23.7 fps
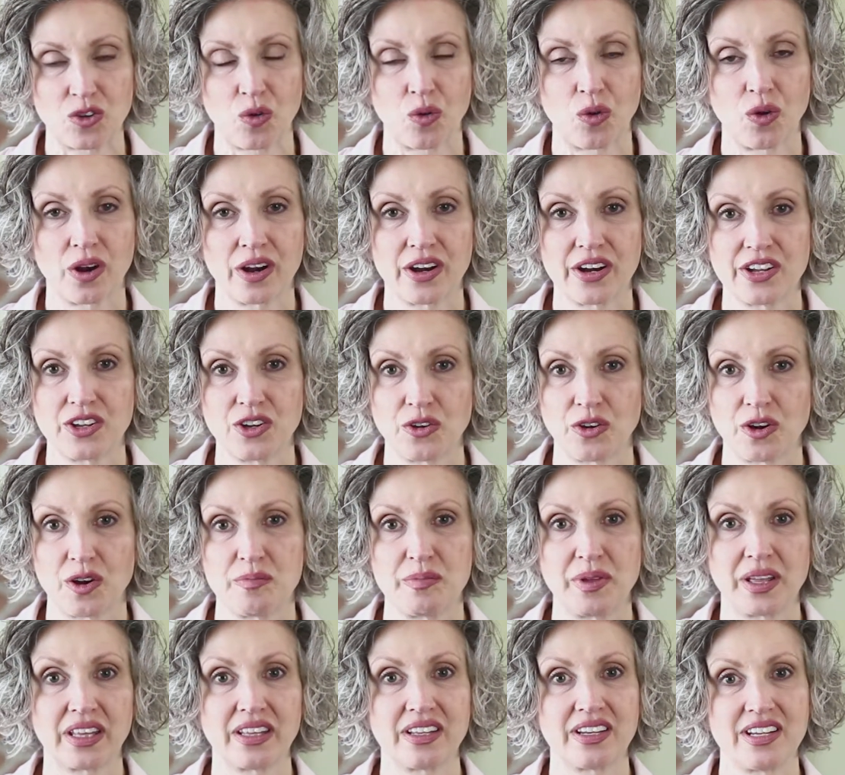or your
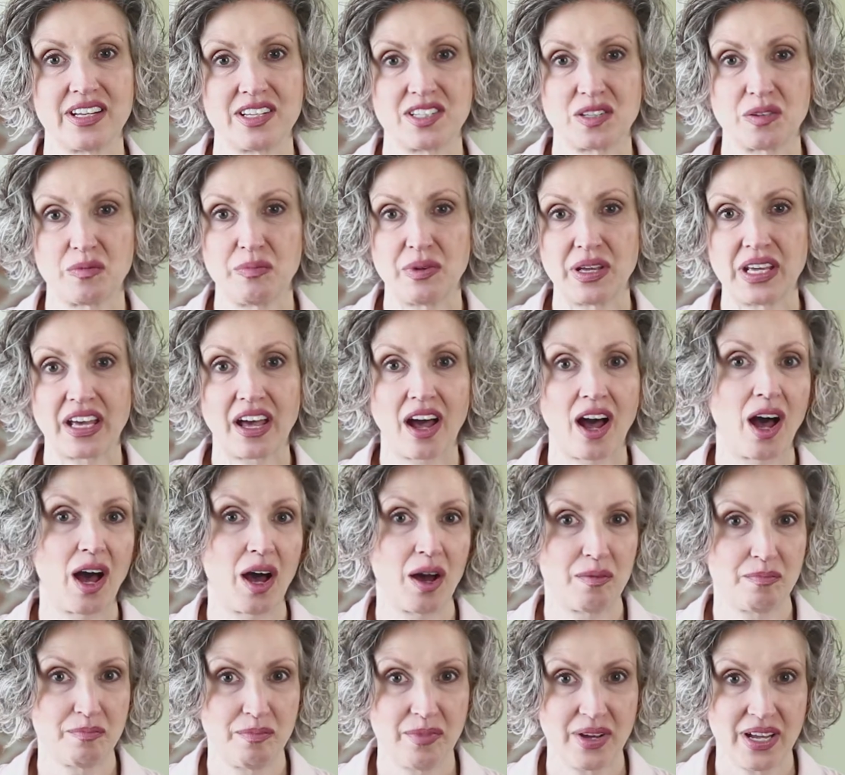ability to
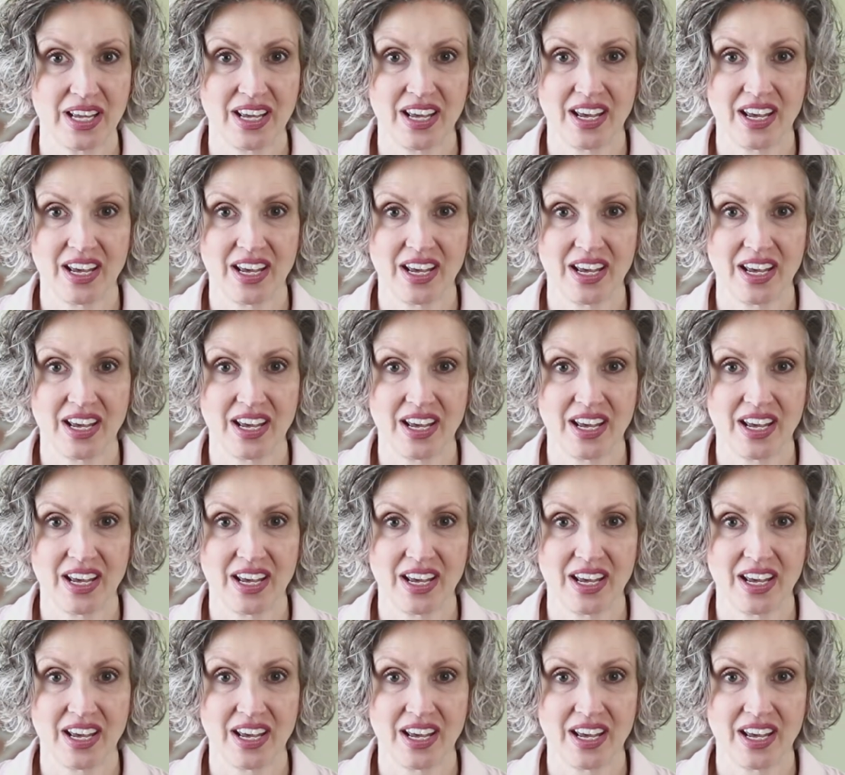become